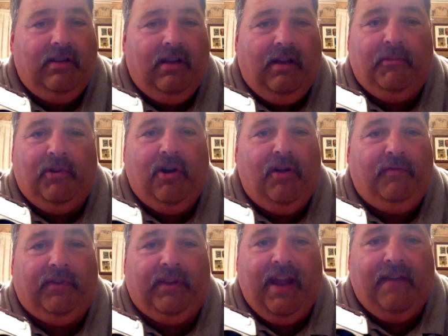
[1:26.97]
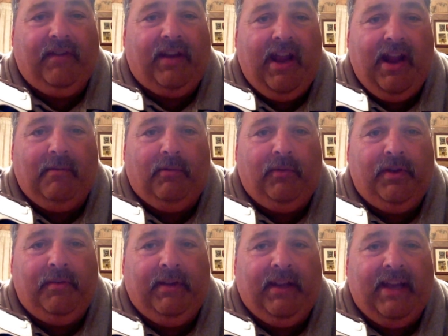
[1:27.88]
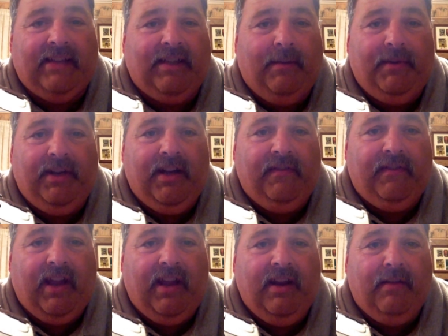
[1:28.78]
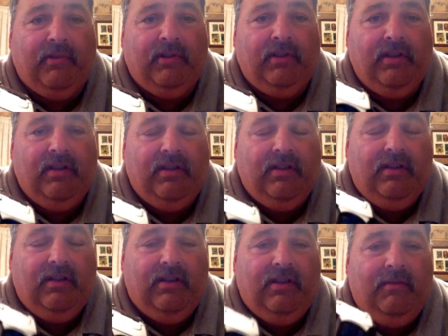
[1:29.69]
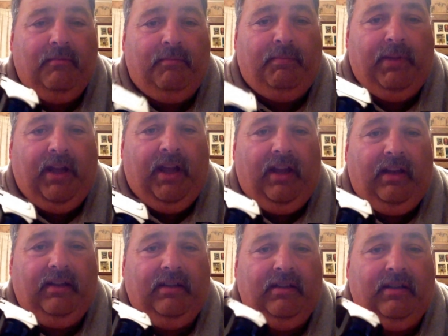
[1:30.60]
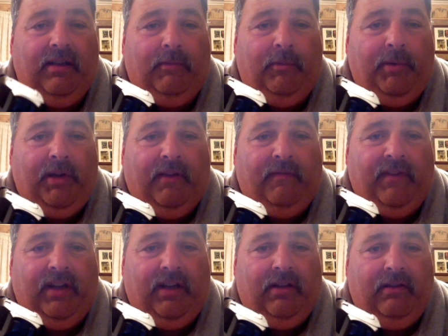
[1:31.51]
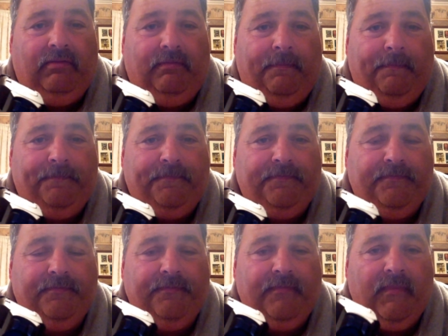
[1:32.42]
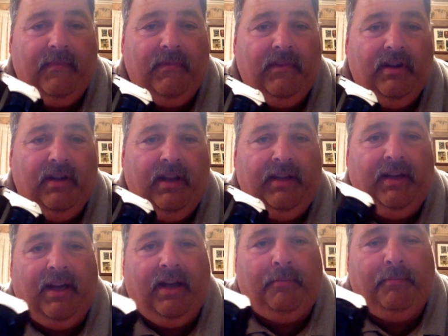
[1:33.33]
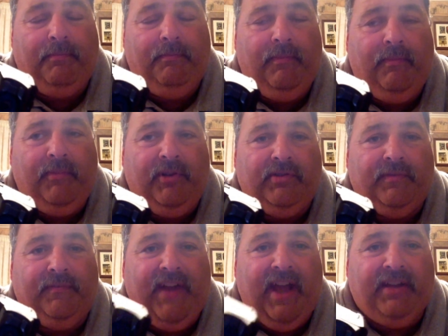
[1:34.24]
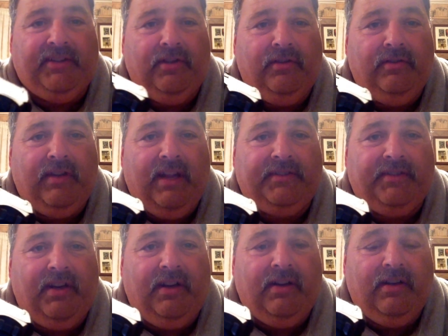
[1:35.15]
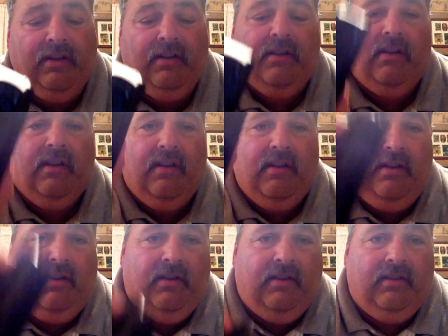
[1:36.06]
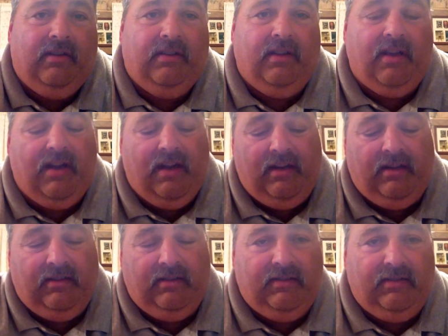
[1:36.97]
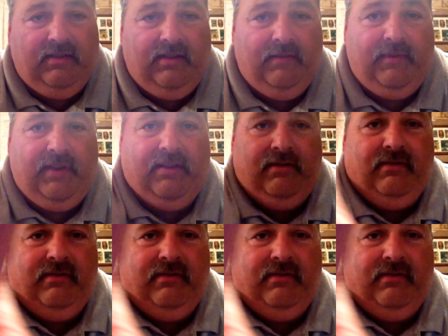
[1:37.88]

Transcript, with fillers: I'm gonna hopefully have a camera with me. Last time I didn't have a camera, but I'm gonna put it on video, and then I'll do some fine tuning out there. All right, here we go.